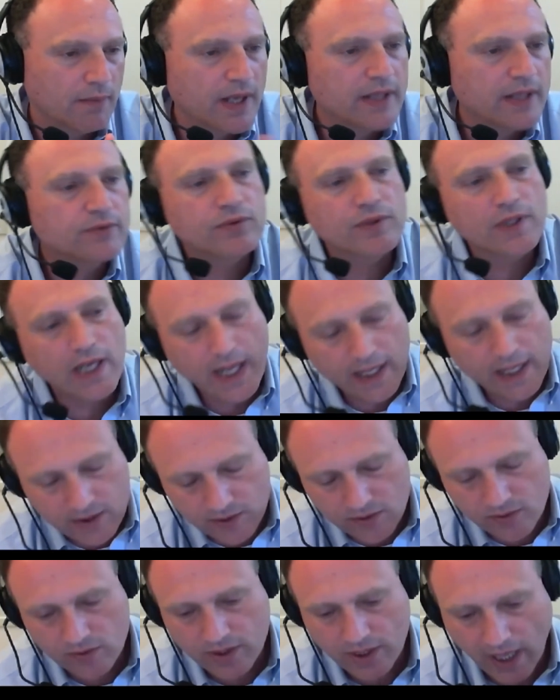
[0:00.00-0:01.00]
It relates
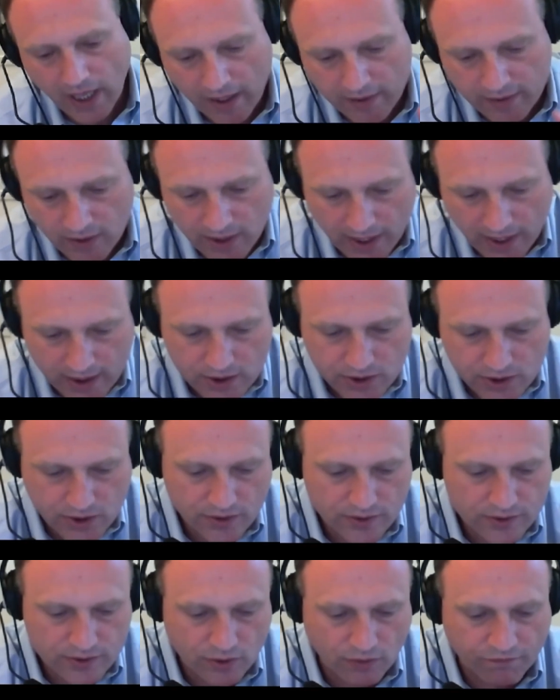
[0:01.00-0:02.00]
to the other
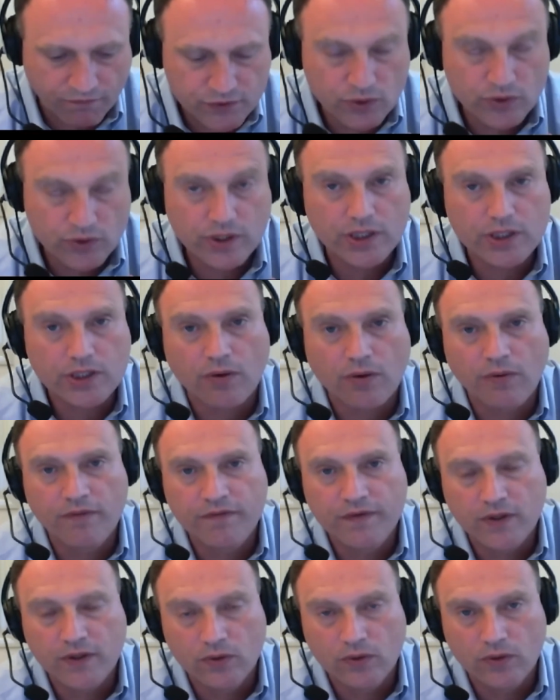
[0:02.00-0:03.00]
lecture of judicial
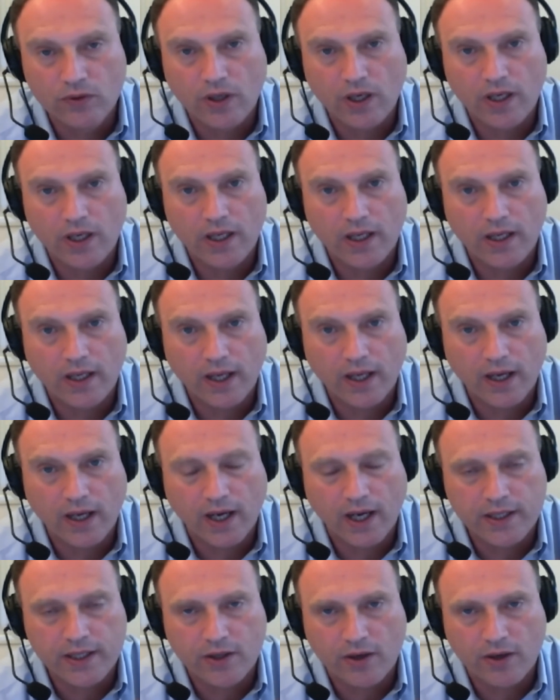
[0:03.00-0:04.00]
review
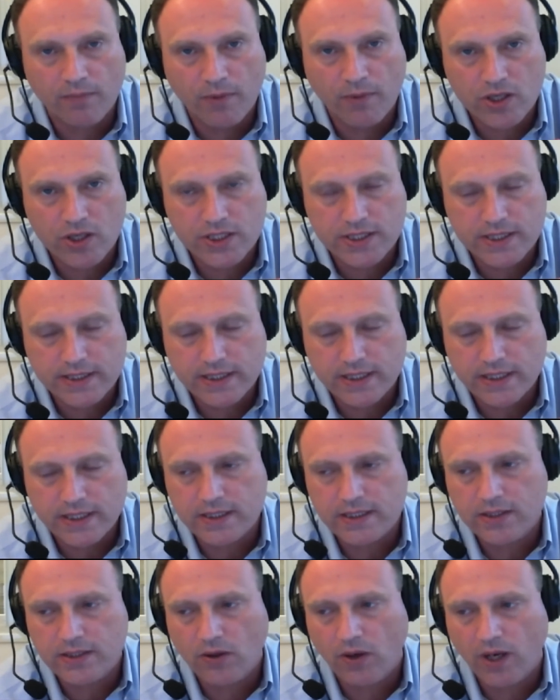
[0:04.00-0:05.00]
under emergencies.
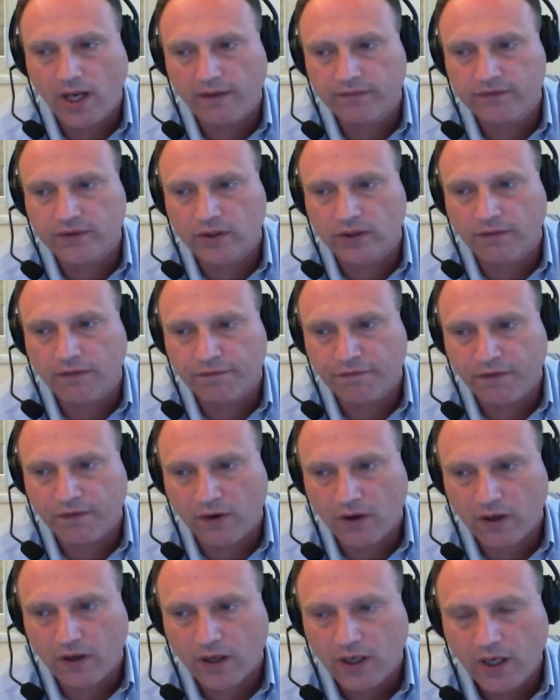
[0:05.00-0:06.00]
So I have to
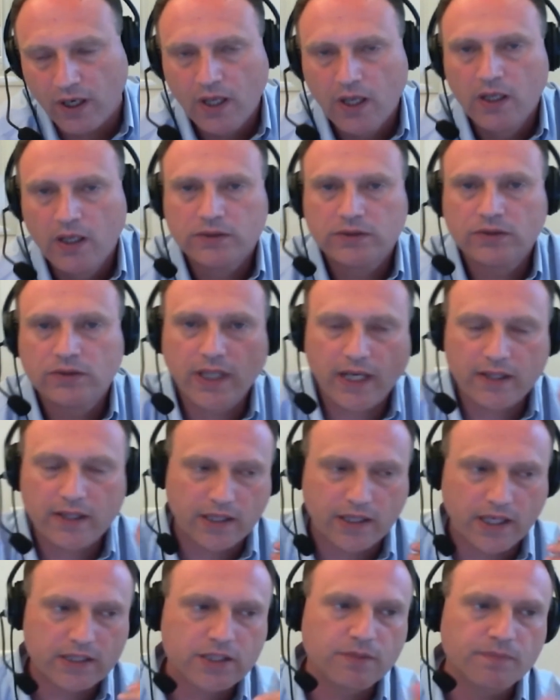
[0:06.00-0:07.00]
defer to the other
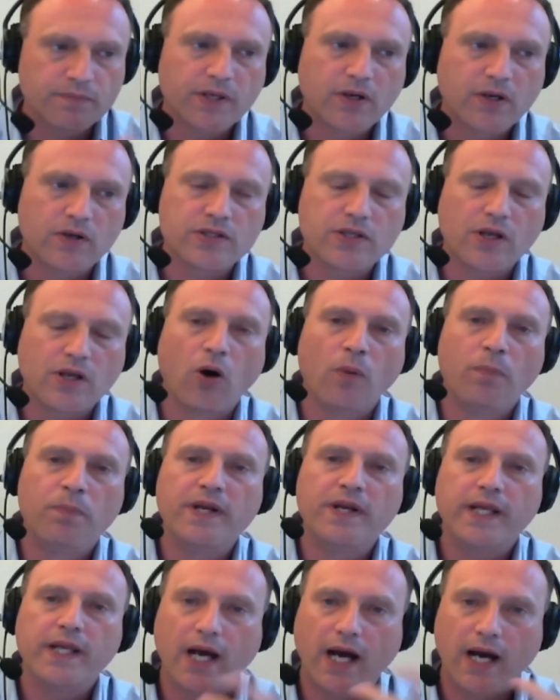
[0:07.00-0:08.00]
lecture because
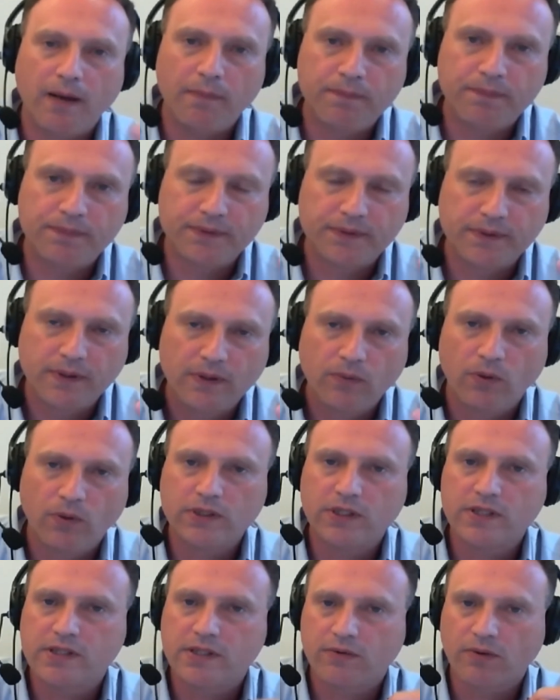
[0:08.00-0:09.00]
opening up what
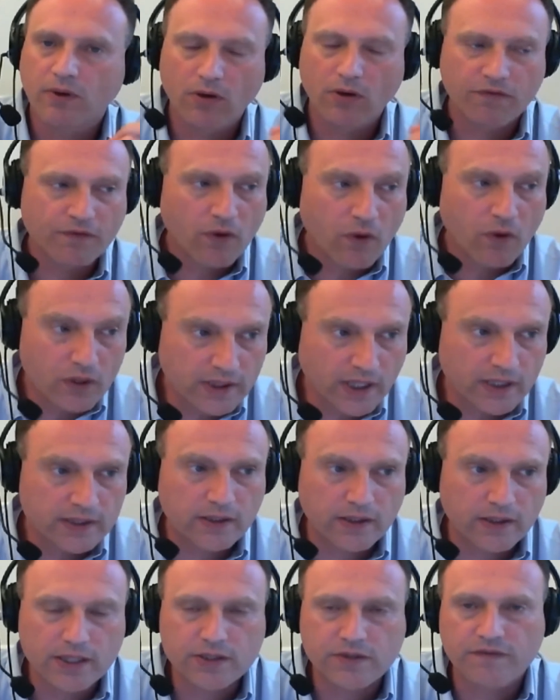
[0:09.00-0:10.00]
is the role of court
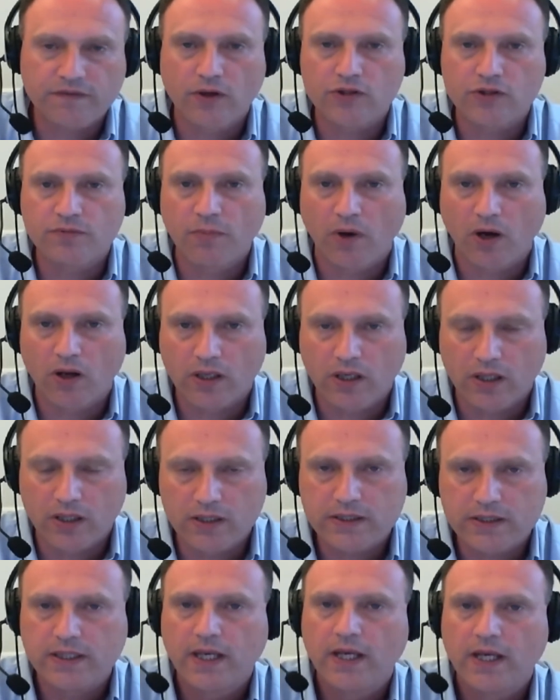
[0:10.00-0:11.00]
under each of those
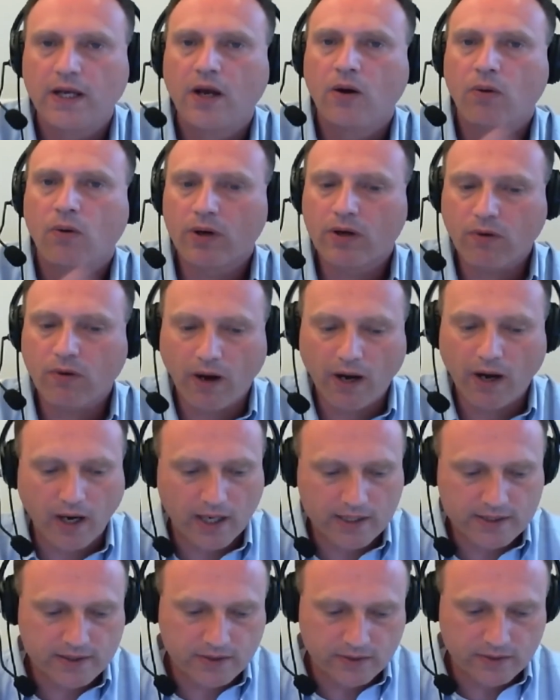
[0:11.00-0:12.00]
models require
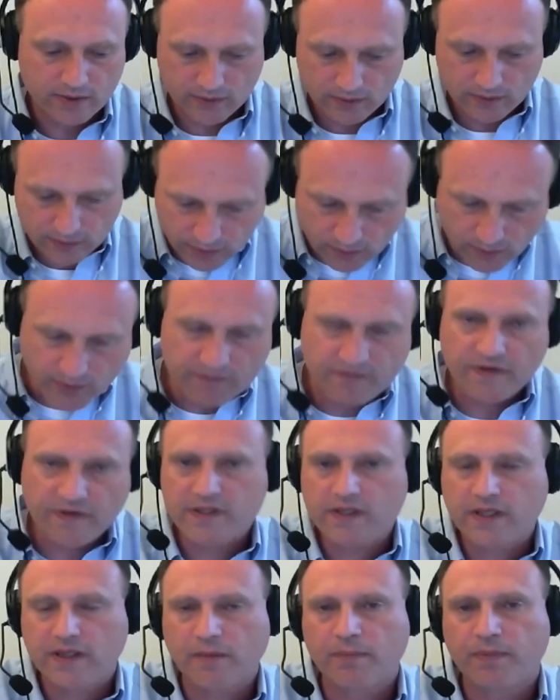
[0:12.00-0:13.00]
us to
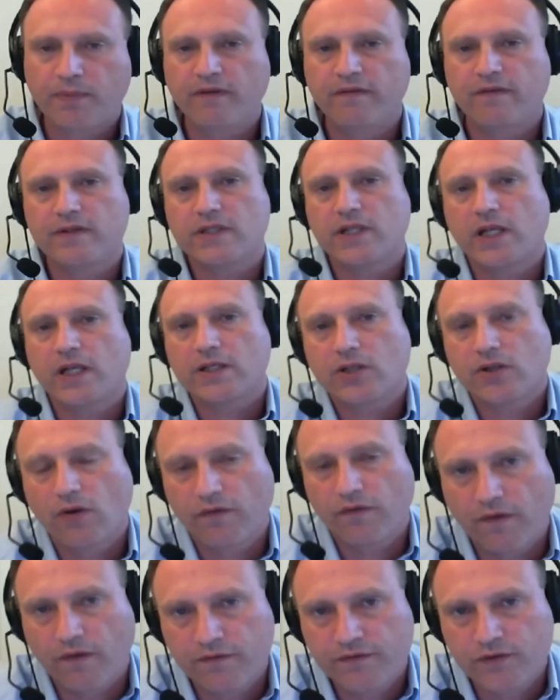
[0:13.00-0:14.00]
revisit the previous lecture
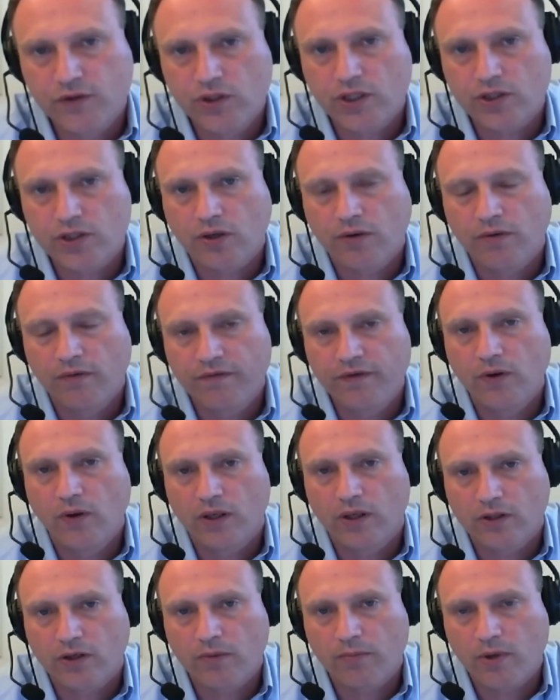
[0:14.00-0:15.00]
of judicial review
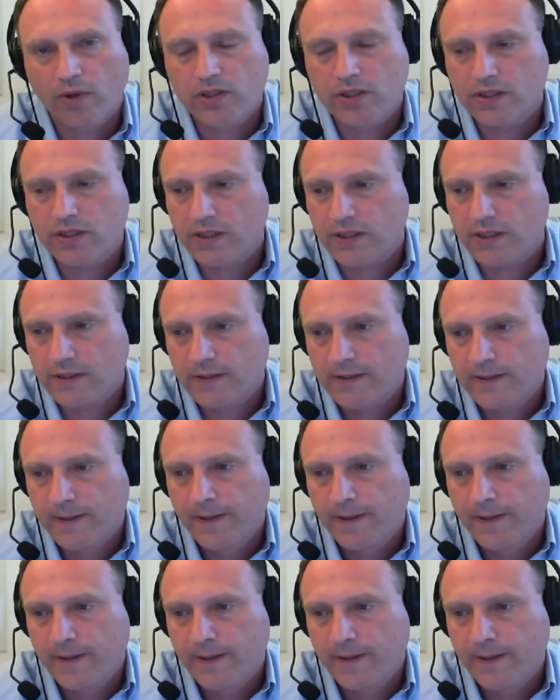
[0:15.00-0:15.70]
under emergencies.